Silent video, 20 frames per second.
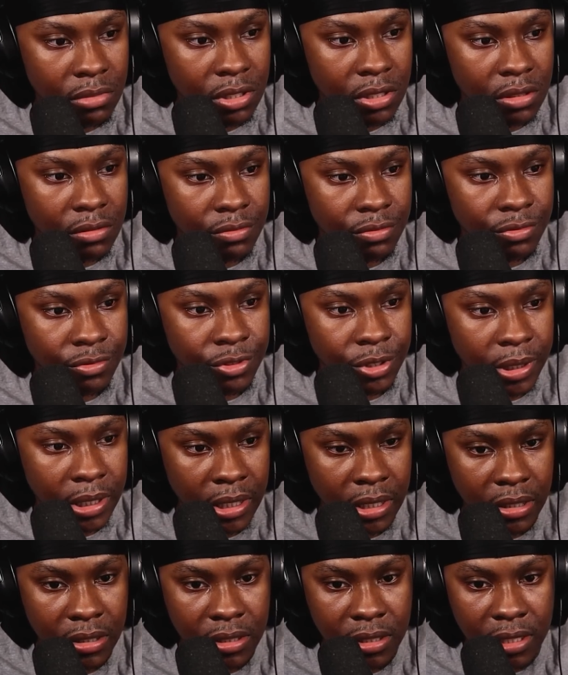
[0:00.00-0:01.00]
just gonna
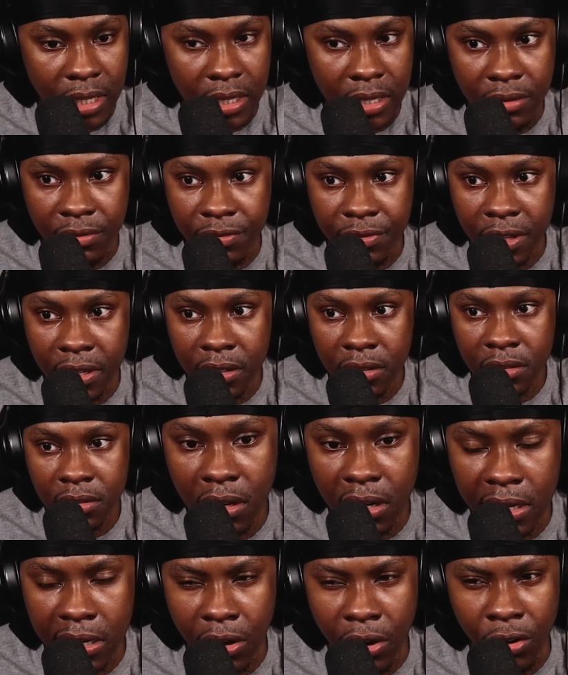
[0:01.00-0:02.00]
reset the thing
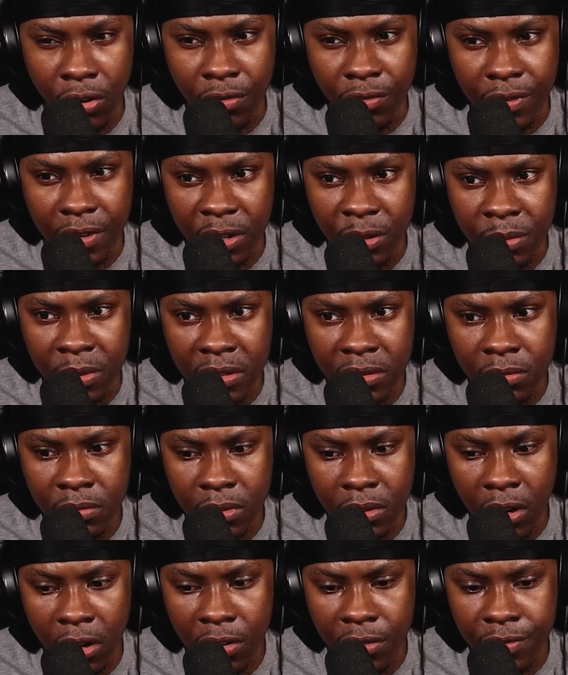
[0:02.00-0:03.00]
and hopefully it'll
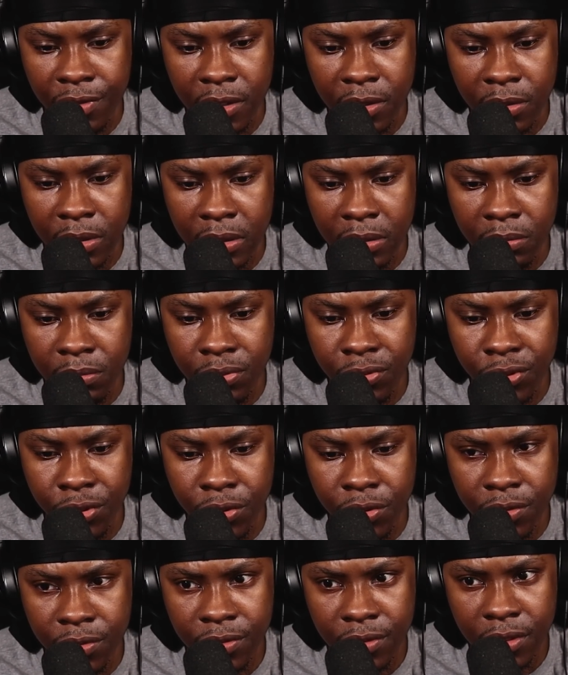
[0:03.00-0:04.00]
improve.